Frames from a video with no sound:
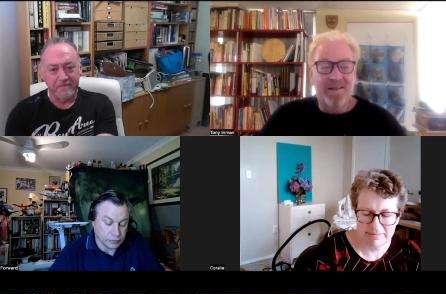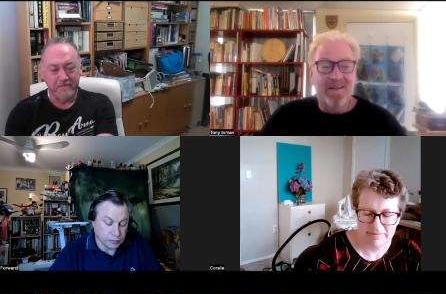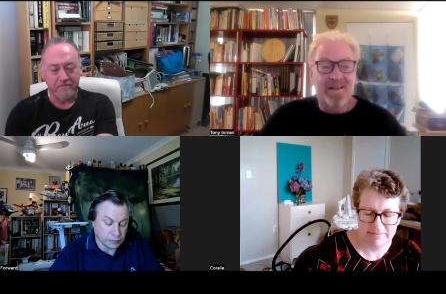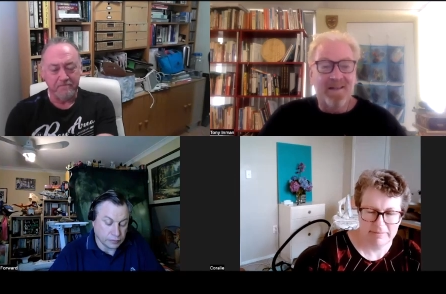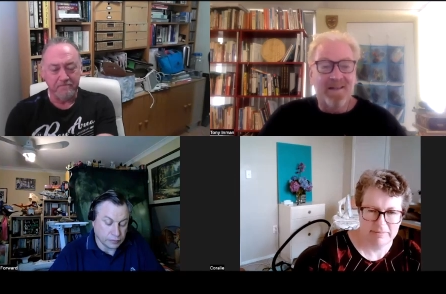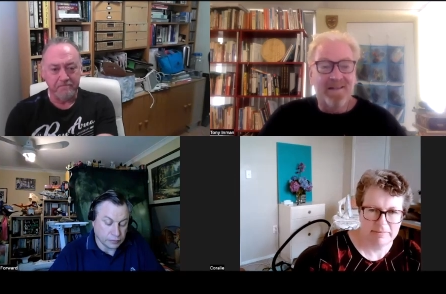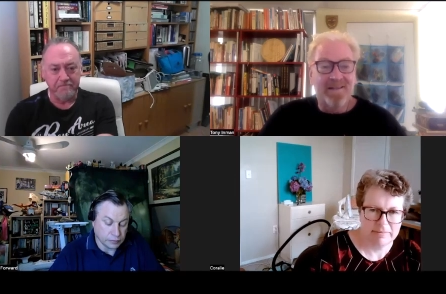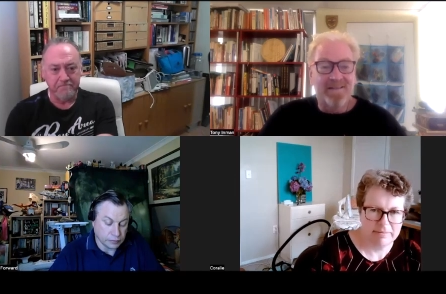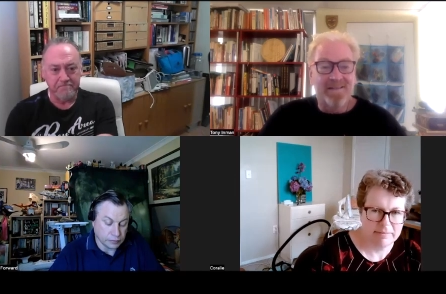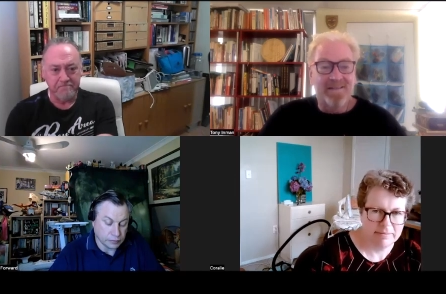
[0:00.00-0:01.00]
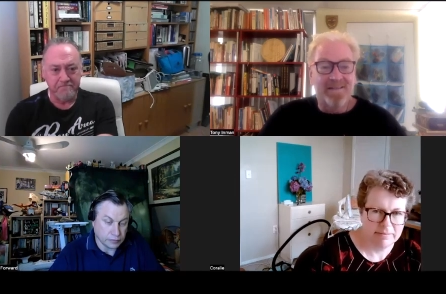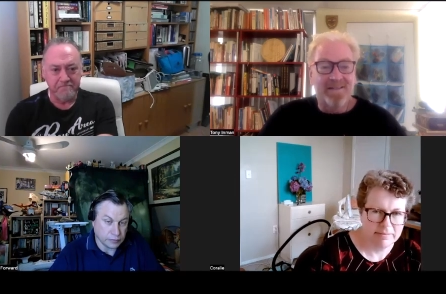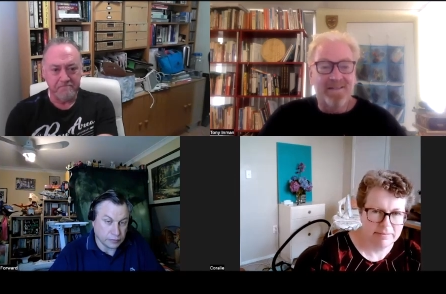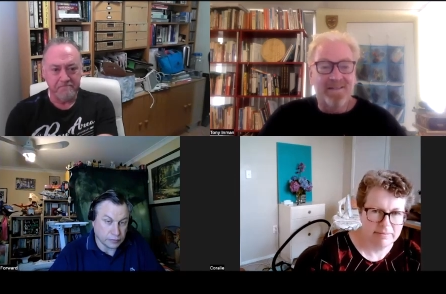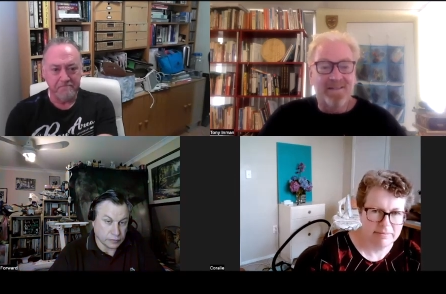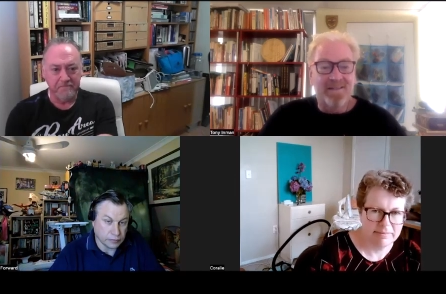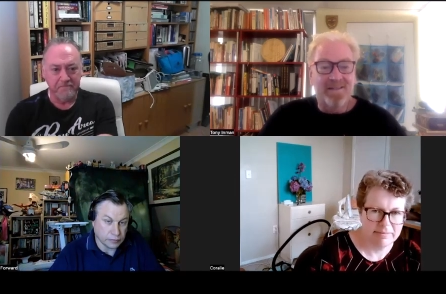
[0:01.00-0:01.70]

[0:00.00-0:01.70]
Speaker 1: mm. and uh, and